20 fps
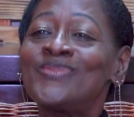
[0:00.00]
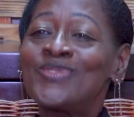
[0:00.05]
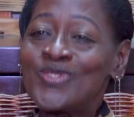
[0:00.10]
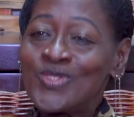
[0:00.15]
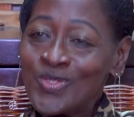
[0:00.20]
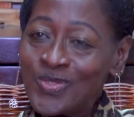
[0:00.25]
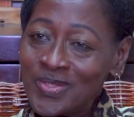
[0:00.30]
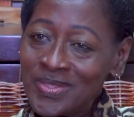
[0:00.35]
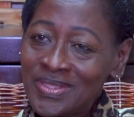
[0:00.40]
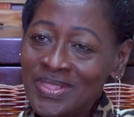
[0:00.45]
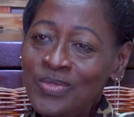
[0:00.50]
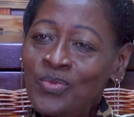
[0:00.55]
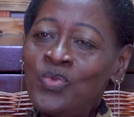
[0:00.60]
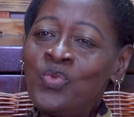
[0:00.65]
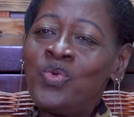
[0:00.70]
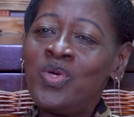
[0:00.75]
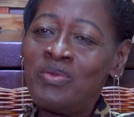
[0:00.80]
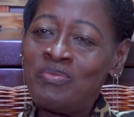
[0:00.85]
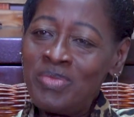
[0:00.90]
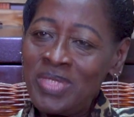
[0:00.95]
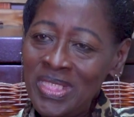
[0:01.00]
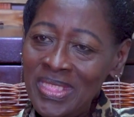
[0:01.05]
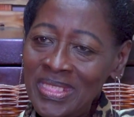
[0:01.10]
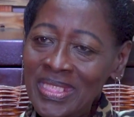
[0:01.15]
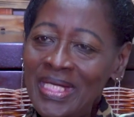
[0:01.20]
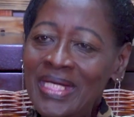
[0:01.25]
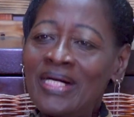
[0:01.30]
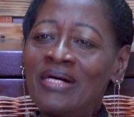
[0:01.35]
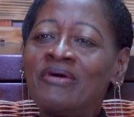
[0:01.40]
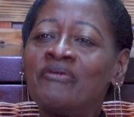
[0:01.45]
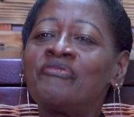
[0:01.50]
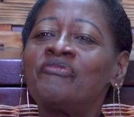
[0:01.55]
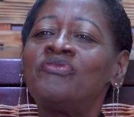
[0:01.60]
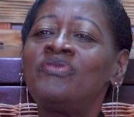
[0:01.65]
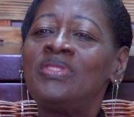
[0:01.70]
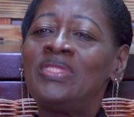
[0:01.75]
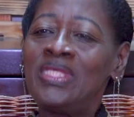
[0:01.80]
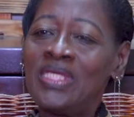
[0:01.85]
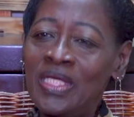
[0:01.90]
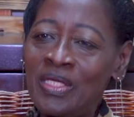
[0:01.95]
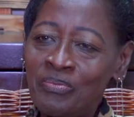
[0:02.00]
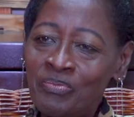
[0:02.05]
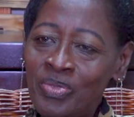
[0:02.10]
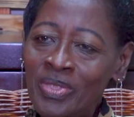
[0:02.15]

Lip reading: So the women have their